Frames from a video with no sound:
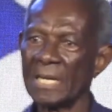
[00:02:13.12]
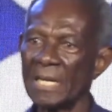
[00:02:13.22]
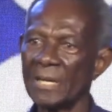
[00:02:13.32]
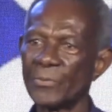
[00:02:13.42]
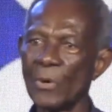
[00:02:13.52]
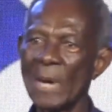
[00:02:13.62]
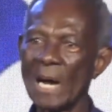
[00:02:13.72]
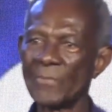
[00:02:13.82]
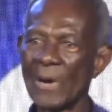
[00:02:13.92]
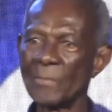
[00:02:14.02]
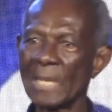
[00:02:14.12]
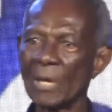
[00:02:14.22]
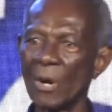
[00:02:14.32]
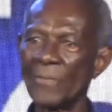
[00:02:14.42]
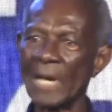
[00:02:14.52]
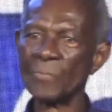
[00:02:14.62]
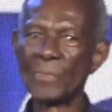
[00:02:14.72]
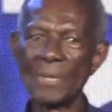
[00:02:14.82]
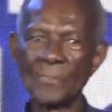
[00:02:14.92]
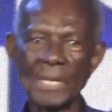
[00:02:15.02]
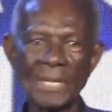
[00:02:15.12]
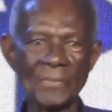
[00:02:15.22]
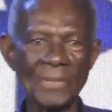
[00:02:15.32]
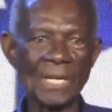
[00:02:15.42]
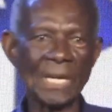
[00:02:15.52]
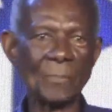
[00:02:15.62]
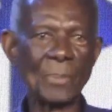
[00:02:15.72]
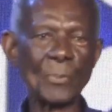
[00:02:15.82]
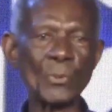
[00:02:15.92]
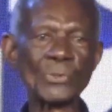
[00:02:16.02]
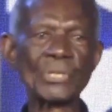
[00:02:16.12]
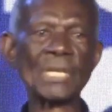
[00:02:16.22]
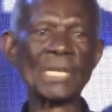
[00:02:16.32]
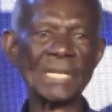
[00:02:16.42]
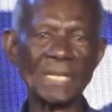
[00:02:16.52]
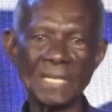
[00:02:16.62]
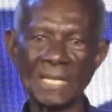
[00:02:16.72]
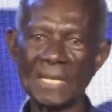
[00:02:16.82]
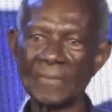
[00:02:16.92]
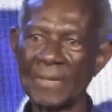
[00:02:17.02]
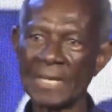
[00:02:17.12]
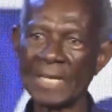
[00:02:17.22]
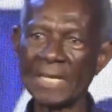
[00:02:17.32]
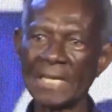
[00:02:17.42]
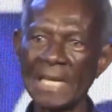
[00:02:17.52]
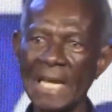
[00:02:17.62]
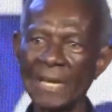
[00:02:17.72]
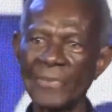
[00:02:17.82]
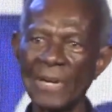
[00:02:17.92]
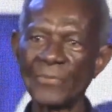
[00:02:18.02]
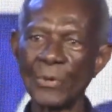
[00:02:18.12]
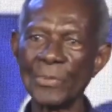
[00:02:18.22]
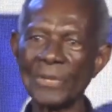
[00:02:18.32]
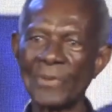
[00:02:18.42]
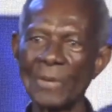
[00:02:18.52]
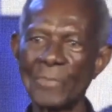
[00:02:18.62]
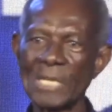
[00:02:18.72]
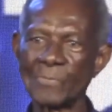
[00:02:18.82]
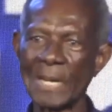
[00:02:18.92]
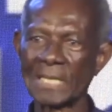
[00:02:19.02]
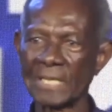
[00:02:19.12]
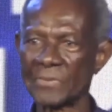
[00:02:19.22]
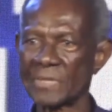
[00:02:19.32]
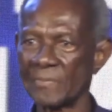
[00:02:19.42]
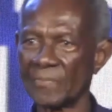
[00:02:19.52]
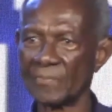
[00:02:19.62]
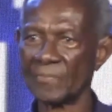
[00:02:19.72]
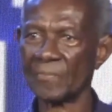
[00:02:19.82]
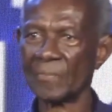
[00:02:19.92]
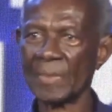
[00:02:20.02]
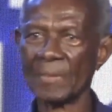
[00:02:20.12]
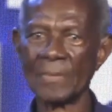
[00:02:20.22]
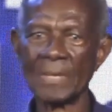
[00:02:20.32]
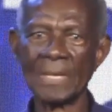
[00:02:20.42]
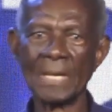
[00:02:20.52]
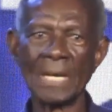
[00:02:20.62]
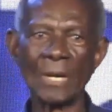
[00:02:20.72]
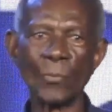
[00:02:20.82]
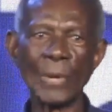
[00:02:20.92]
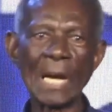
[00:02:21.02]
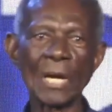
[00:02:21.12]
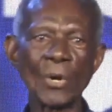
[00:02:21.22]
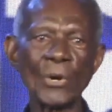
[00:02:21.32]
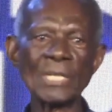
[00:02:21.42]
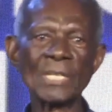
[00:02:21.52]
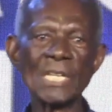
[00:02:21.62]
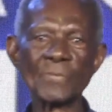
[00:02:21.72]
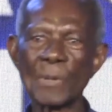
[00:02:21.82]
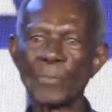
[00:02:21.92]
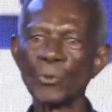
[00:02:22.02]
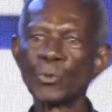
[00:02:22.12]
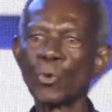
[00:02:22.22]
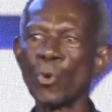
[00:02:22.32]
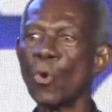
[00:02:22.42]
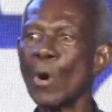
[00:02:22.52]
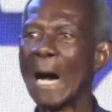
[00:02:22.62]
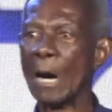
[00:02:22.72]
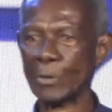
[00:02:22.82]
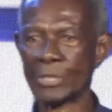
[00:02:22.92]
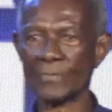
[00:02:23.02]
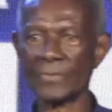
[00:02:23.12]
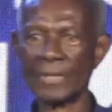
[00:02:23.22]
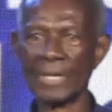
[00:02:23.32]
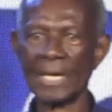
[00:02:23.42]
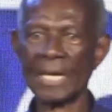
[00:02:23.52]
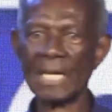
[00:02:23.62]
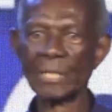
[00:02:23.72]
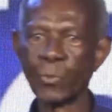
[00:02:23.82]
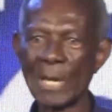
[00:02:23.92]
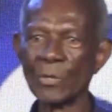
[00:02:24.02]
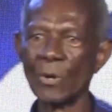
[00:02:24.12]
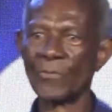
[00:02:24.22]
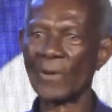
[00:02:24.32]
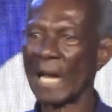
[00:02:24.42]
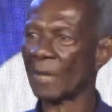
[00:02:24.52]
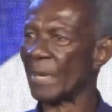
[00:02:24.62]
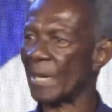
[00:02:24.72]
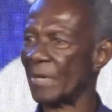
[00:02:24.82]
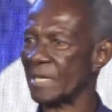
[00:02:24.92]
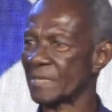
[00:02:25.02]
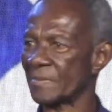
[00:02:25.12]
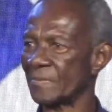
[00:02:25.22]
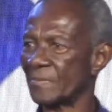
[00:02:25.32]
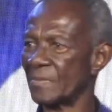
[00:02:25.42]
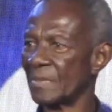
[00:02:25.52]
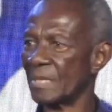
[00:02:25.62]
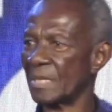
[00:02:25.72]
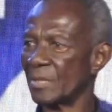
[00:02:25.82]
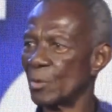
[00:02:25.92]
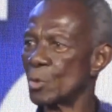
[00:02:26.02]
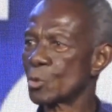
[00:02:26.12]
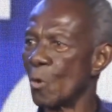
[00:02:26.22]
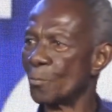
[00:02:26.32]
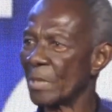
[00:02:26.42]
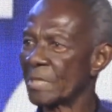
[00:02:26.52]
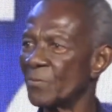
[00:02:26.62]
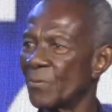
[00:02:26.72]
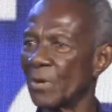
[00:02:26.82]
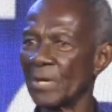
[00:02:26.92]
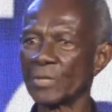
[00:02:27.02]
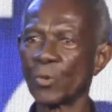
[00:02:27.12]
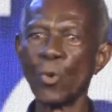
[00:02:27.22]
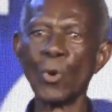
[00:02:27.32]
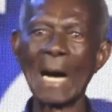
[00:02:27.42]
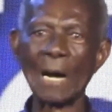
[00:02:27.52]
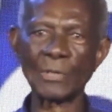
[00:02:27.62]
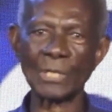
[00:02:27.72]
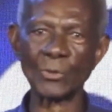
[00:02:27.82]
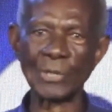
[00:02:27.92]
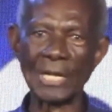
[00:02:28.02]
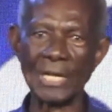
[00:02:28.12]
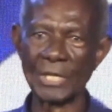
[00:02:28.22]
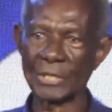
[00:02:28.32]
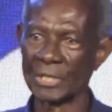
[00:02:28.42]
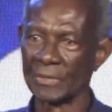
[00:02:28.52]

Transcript: From our family of NPP, people see the elephant from different perspectives. We encourage these people to go out when your flag bearers, those competing for it, go out into the nation